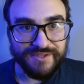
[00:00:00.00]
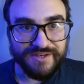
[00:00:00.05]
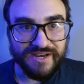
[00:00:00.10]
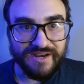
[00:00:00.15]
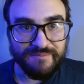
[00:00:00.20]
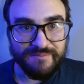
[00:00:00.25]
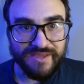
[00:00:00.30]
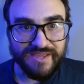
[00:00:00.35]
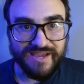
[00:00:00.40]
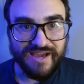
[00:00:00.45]

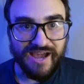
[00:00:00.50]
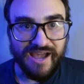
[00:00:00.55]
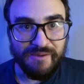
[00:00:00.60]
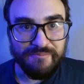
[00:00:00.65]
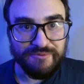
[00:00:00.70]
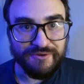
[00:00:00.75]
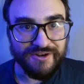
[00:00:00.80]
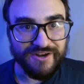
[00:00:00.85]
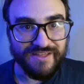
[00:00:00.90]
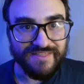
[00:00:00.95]
anemone,
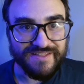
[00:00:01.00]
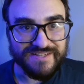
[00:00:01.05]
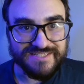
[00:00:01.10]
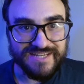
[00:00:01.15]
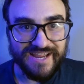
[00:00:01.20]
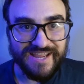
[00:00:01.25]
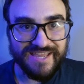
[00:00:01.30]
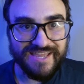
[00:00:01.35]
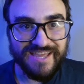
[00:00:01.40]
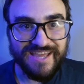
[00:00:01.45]
I put it in the
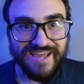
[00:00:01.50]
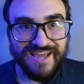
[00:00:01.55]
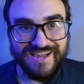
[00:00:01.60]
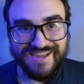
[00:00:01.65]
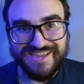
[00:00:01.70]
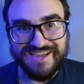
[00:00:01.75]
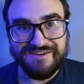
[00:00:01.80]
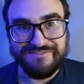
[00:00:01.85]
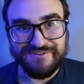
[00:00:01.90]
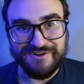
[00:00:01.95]
tank,
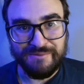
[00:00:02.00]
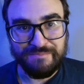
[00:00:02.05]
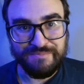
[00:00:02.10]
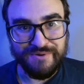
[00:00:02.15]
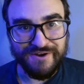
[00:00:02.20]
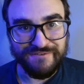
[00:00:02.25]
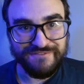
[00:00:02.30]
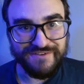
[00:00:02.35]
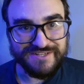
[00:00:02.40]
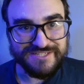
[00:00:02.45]
gave it a
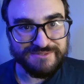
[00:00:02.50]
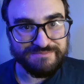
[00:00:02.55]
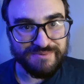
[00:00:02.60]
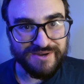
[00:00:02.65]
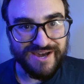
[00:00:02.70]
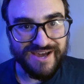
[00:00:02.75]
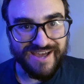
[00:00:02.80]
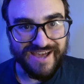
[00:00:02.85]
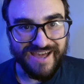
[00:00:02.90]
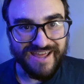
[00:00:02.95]
perfect
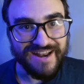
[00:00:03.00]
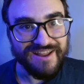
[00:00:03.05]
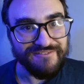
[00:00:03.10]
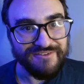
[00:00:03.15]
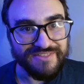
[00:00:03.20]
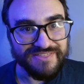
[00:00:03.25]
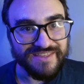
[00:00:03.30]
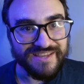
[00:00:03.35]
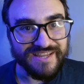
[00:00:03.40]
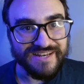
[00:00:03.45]
spot, had
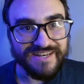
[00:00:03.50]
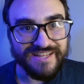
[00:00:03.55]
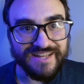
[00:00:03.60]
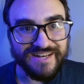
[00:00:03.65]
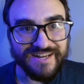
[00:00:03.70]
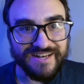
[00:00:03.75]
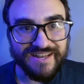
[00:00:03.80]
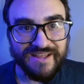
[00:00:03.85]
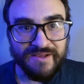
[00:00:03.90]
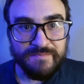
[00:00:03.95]
everything it
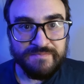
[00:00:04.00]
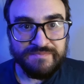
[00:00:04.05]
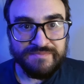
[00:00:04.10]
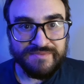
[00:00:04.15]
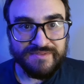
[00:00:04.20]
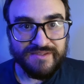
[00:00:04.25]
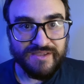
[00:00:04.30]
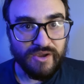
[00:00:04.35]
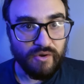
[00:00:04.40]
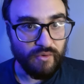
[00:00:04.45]
needed.
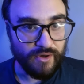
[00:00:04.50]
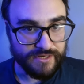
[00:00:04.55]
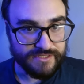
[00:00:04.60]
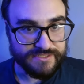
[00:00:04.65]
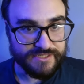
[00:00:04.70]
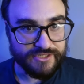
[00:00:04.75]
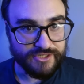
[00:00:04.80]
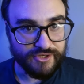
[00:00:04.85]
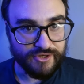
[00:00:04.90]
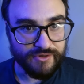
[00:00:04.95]
What
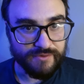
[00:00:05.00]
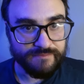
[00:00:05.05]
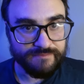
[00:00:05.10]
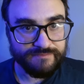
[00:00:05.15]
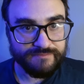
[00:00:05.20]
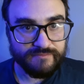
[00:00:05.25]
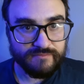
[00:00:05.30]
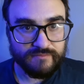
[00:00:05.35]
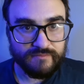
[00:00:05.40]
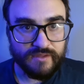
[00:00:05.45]
does it do?
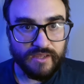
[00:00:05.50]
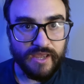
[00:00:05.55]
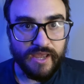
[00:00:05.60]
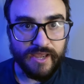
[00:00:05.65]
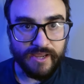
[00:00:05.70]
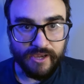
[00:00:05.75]
it